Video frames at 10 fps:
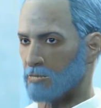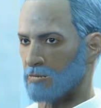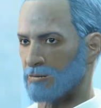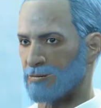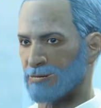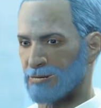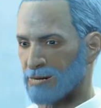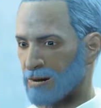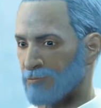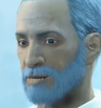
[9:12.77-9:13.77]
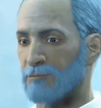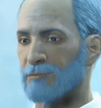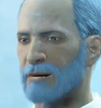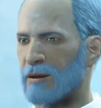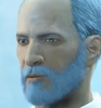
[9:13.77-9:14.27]
It seemed a
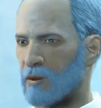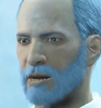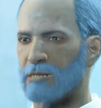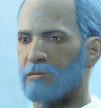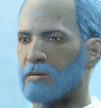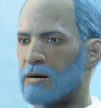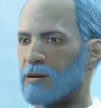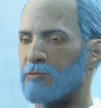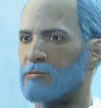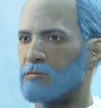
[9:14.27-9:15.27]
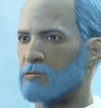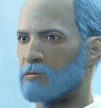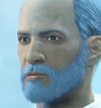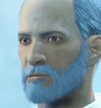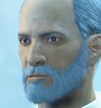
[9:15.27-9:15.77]
fitting way to allow
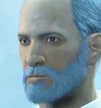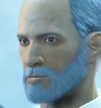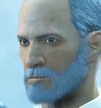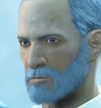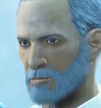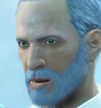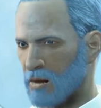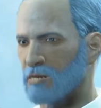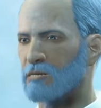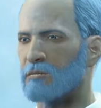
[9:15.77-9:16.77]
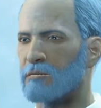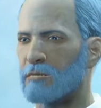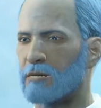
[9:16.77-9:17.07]
you, us,